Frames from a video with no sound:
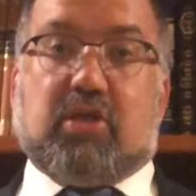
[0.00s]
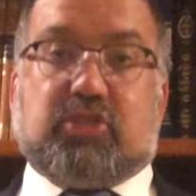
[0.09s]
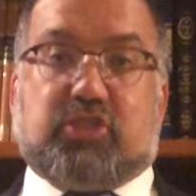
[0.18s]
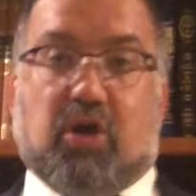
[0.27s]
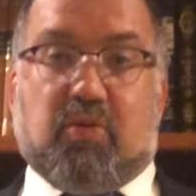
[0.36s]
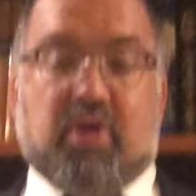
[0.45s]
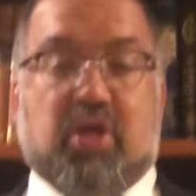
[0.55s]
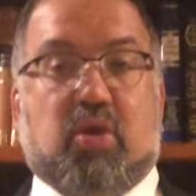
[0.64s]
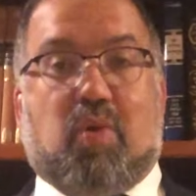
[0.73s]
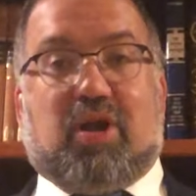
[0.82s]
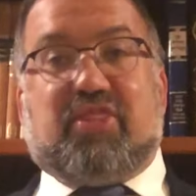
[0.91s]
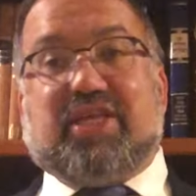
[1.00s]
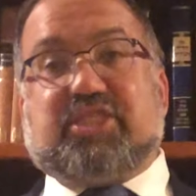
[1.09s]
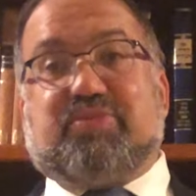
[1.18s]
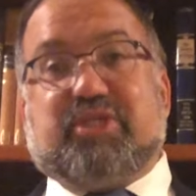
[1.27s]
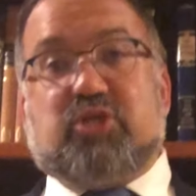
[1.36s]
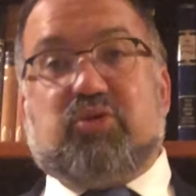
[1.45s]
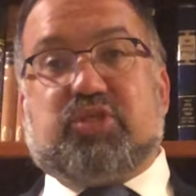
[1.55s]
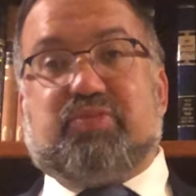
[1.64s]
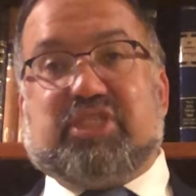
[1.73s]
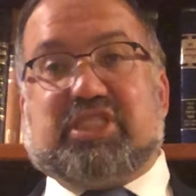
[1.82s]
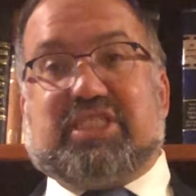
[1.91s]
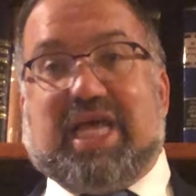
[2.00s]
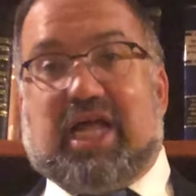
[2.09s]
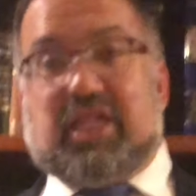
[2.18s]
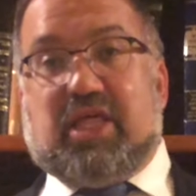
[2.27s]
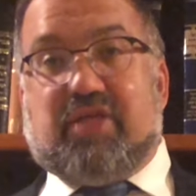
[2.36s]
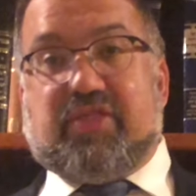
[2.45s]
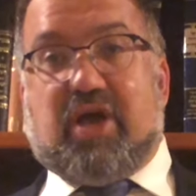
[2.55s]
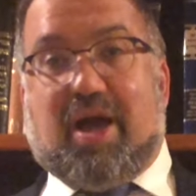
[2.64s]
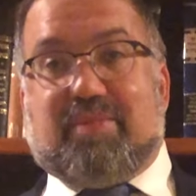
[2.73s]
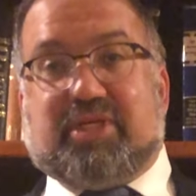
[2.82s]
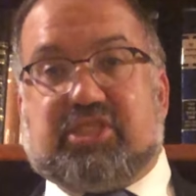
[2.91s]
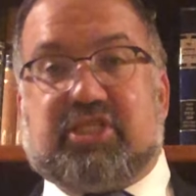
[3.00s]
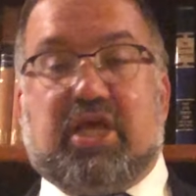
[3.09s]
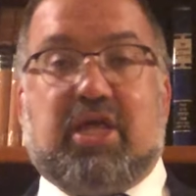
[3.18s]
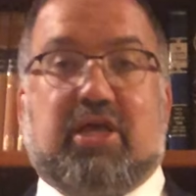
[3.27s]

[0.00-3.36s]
So one of the things we do is we sell the chametz.